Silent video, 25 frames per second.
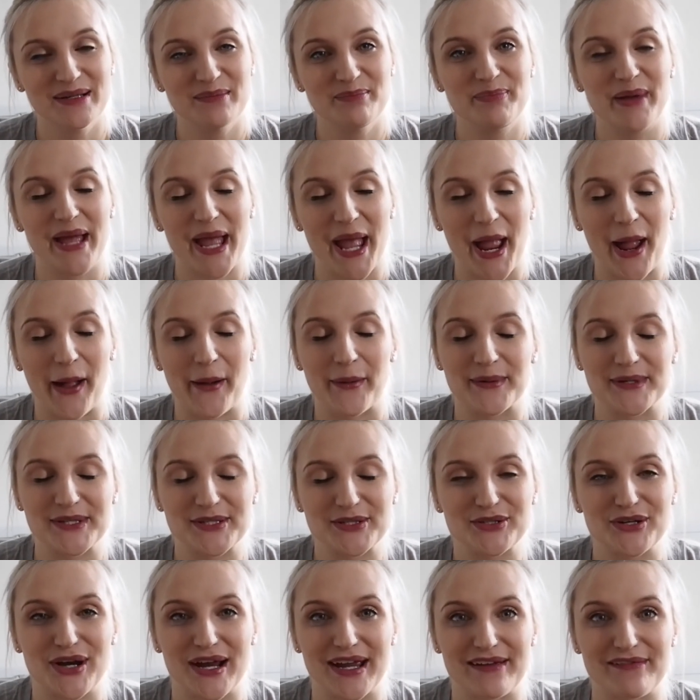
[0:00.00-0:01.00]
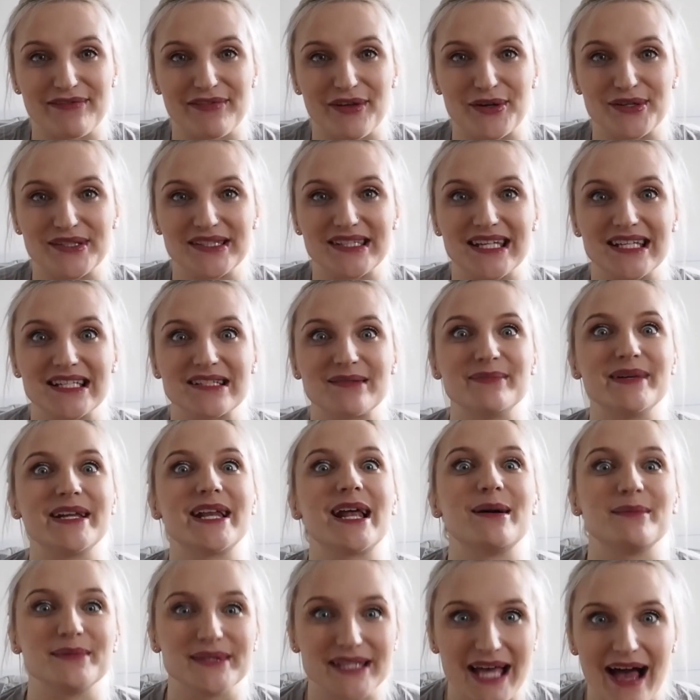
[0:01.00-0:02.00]
being able to crave those things and
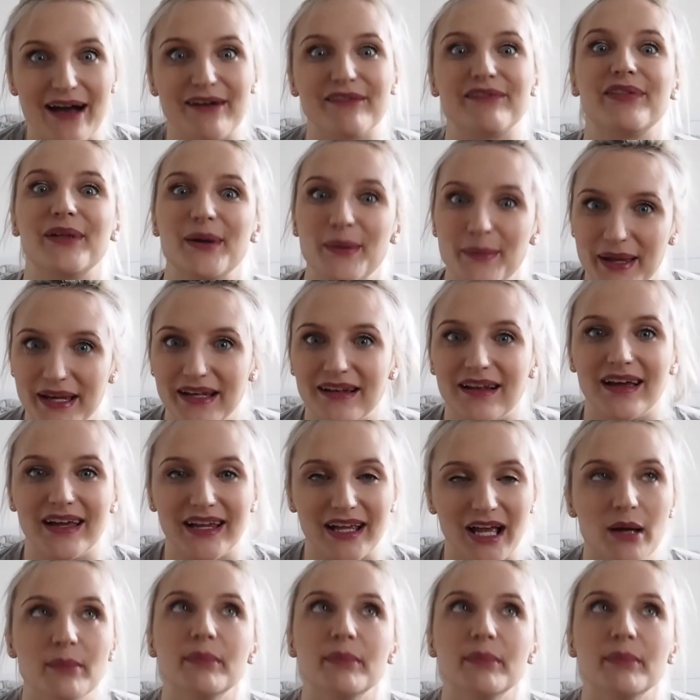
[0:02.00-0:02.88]
being able to have them in like